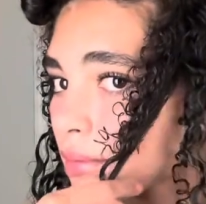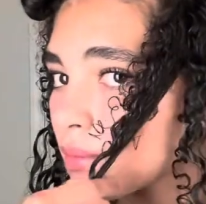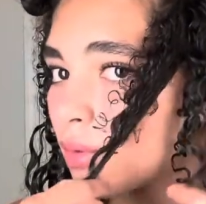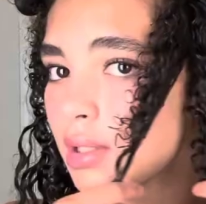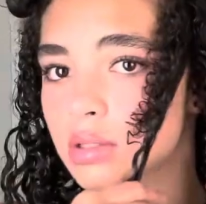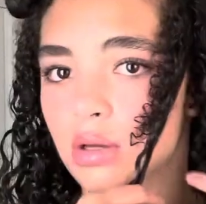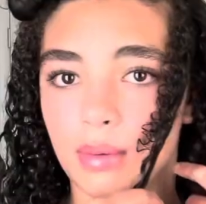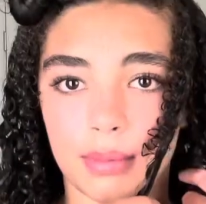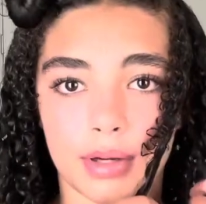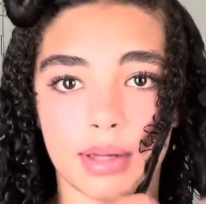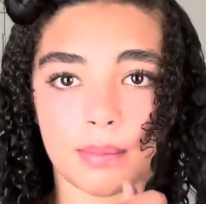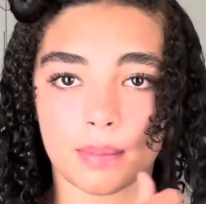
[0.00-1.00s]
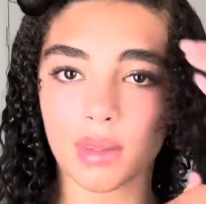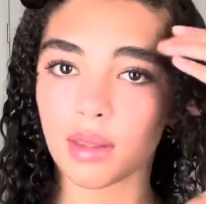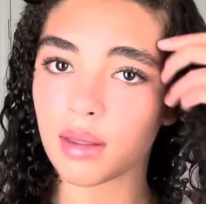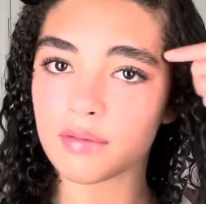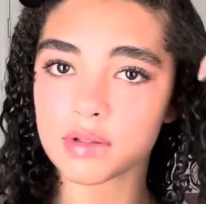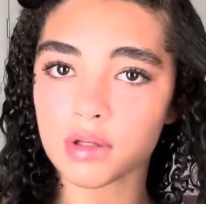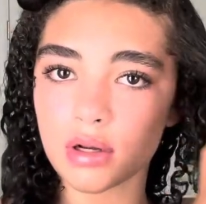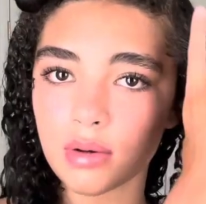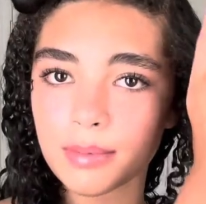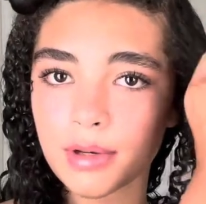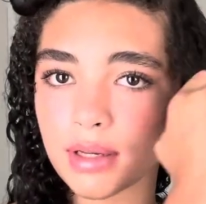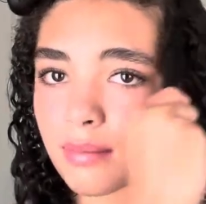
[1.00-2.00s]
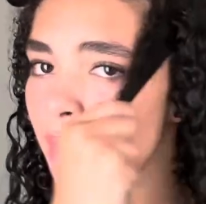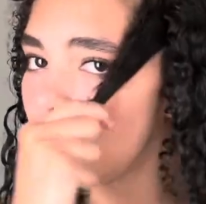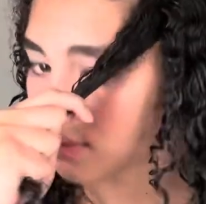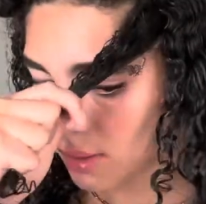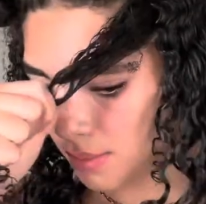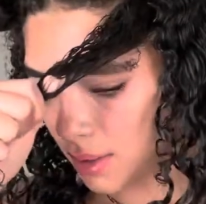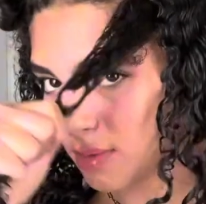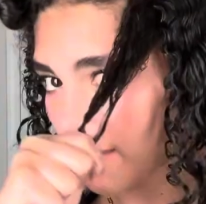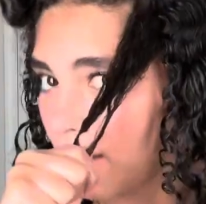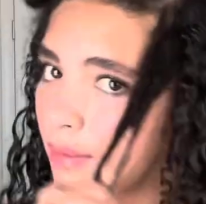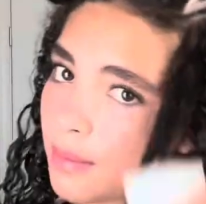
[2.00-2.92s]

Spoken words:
when it's cooperating. If it's not cooperating, then it makes me mad.